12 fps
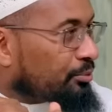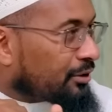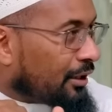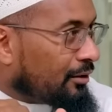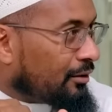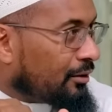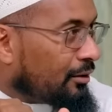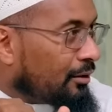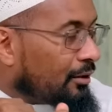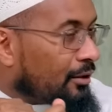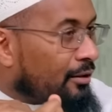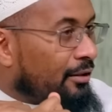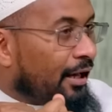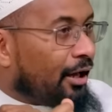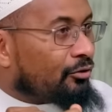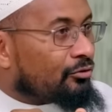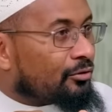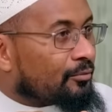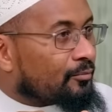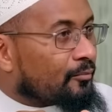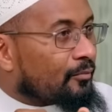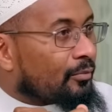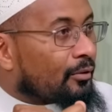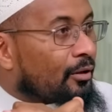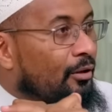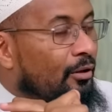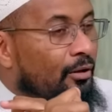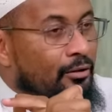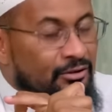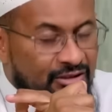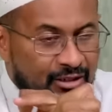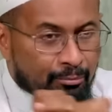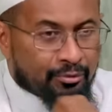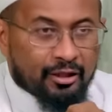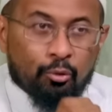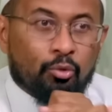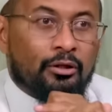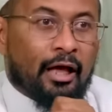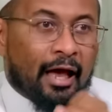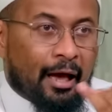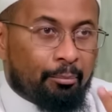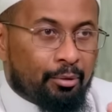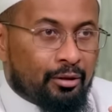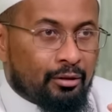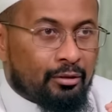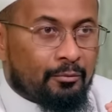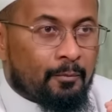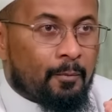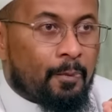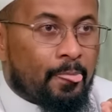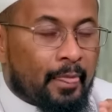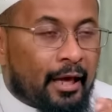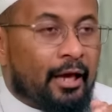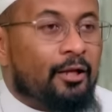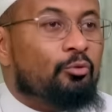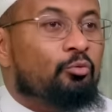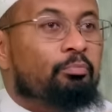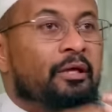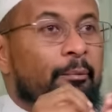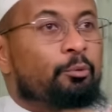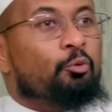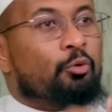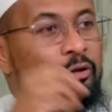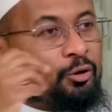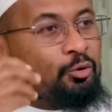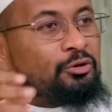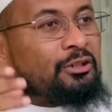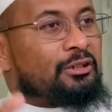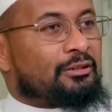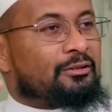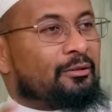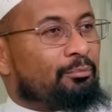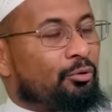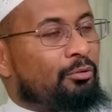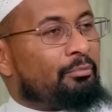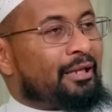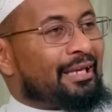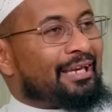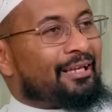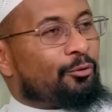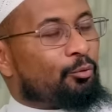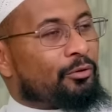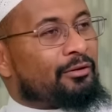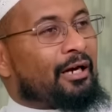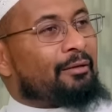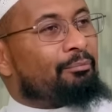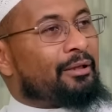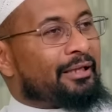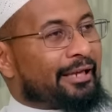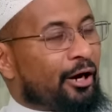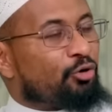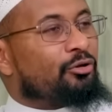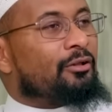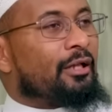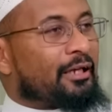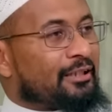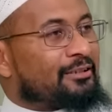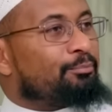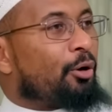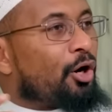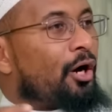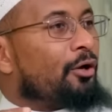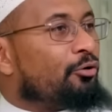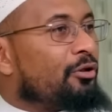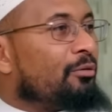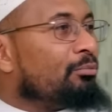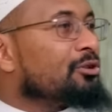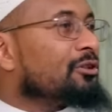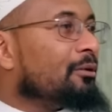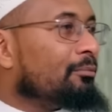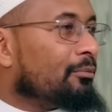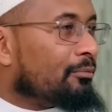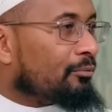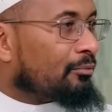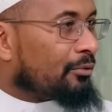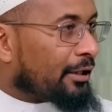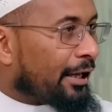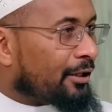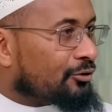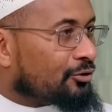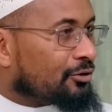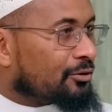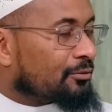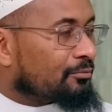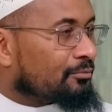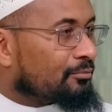said that something will happen and people will lose Istanbul, meaning it will not be counted like it's part under the Muslim lands.